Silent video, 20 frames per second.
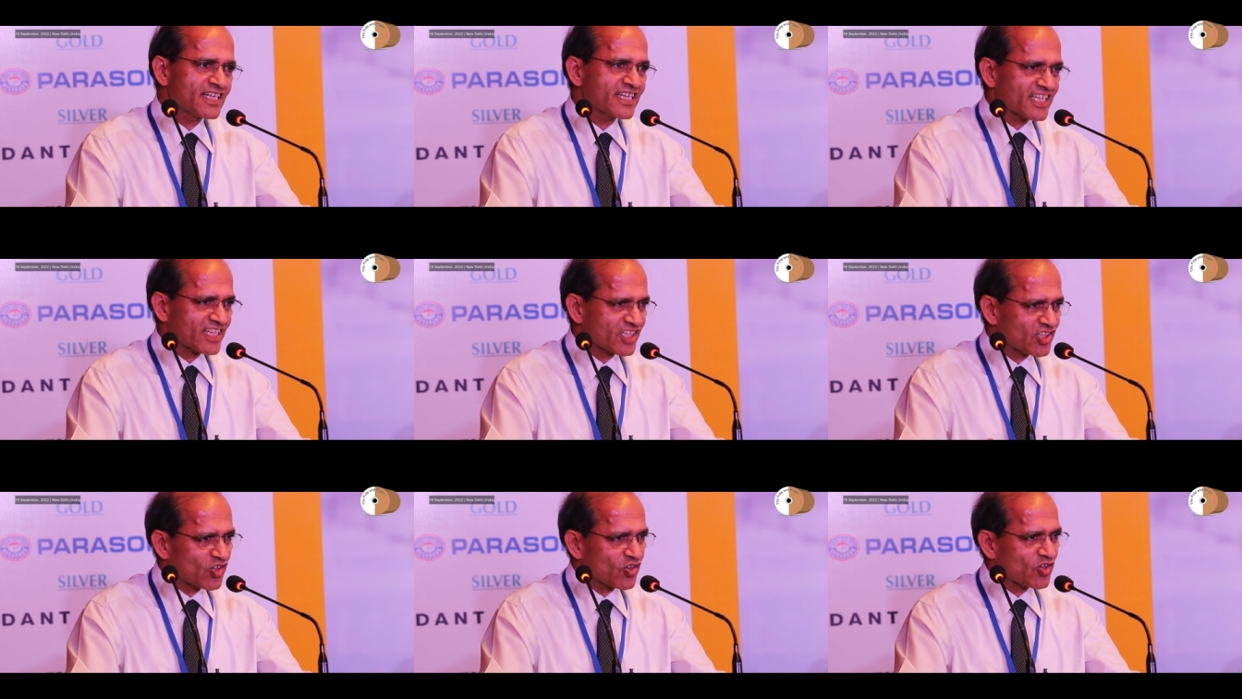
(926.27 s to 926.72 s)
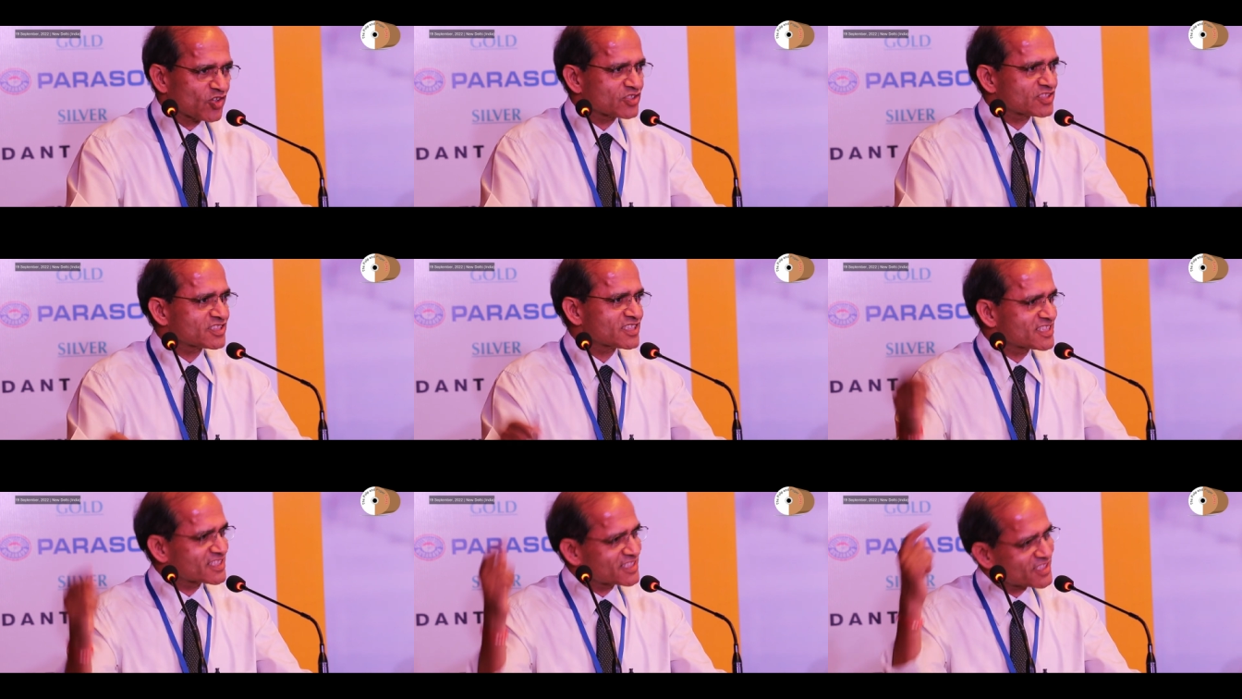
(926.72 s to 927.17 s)

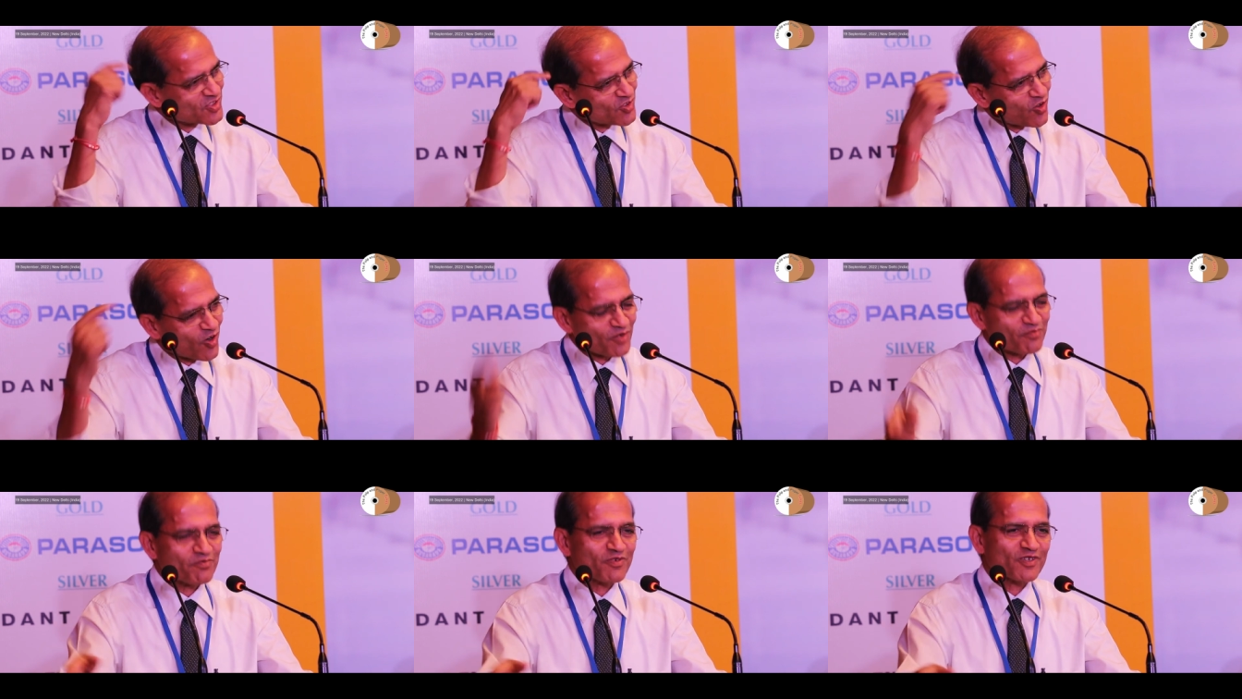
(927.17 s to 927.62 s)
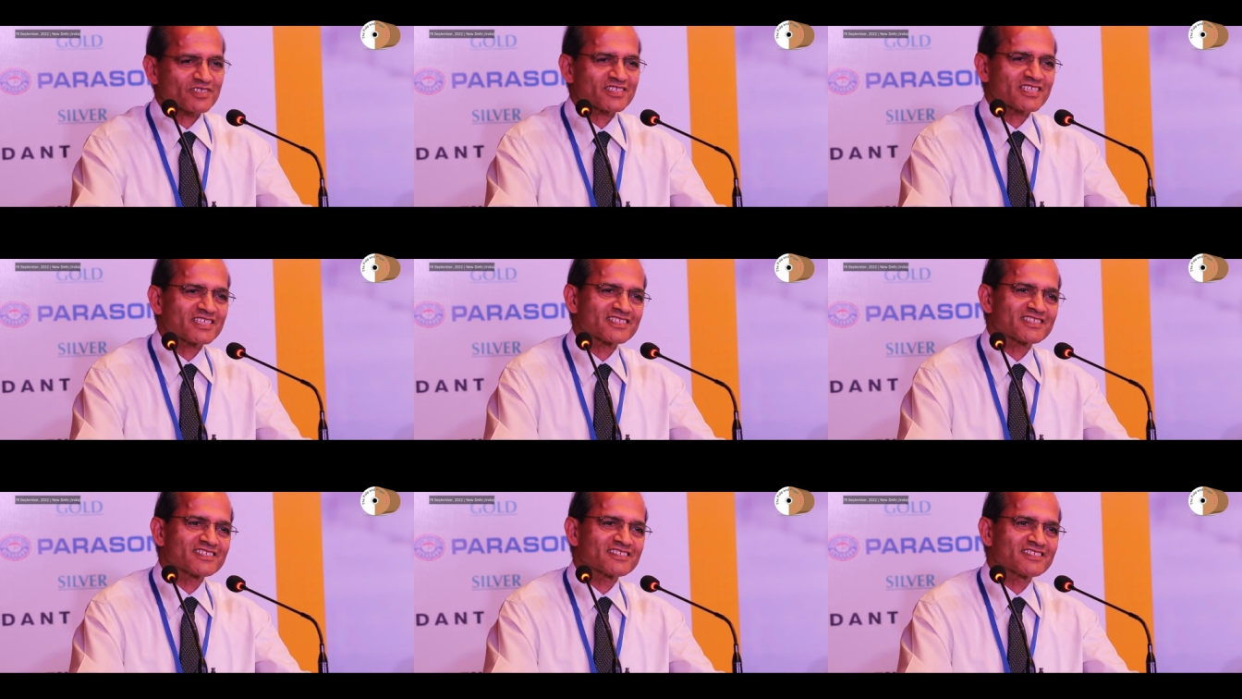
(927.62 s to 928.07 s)
Technology is the thought
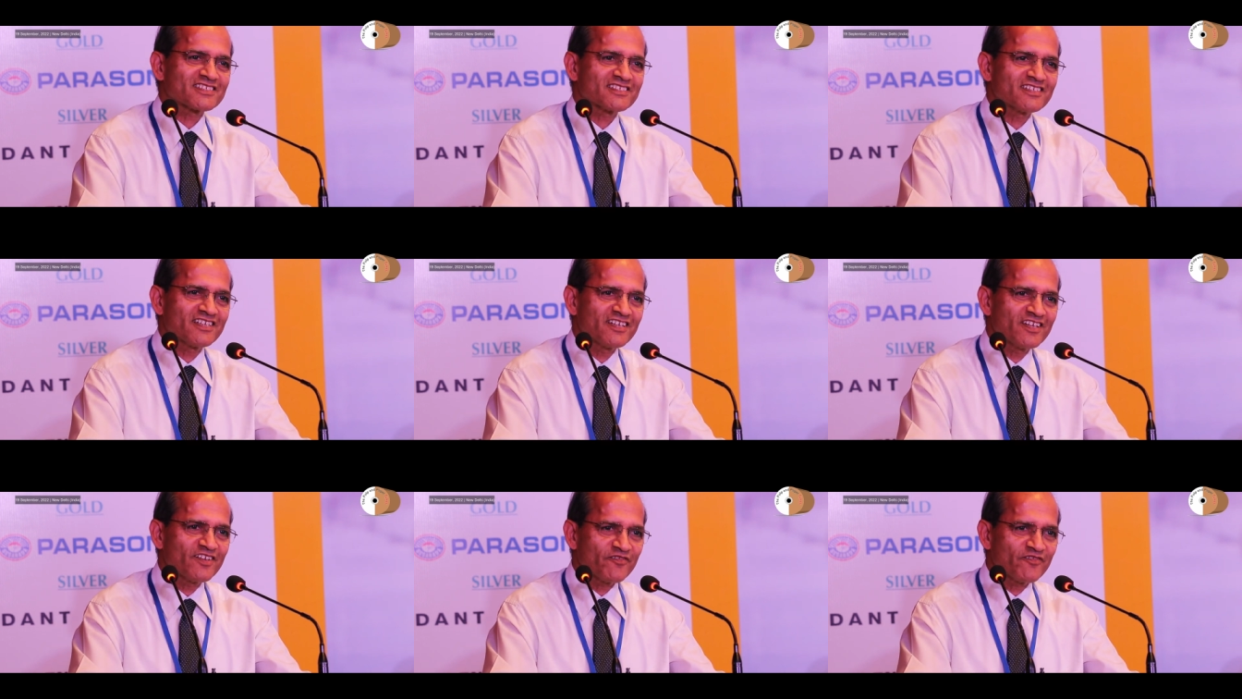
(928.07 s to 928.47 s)
process.